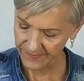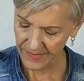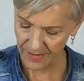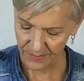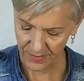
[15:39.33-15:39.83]

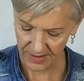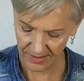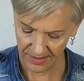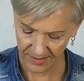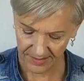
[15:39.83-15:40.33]

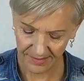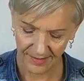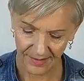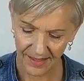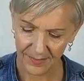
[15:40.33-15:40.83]
numbers,
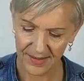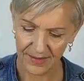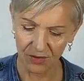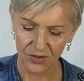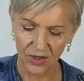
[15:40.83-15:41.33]

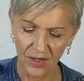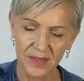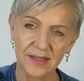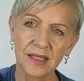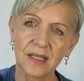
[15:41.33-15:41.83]
absolute time
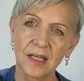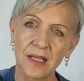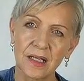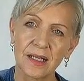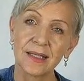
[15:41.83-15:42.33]
to
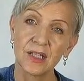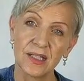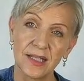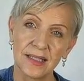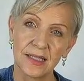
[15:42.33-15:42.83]
seek
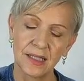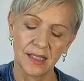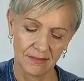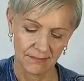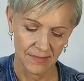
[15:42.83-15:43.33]
your
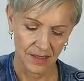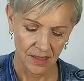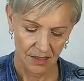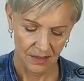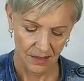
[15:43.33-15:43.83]
destiny.
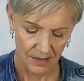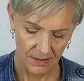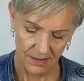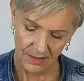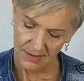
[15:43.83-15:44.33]

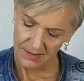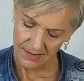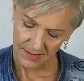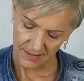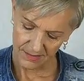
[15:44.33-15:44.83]

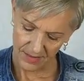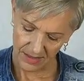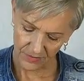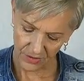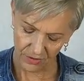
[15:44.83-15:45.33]

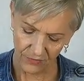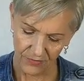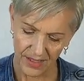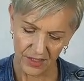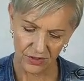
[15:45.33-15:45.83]
Another
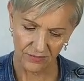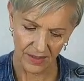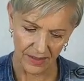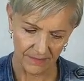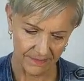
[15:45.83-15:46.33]
confirmation of
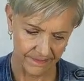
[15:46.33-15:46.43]
that.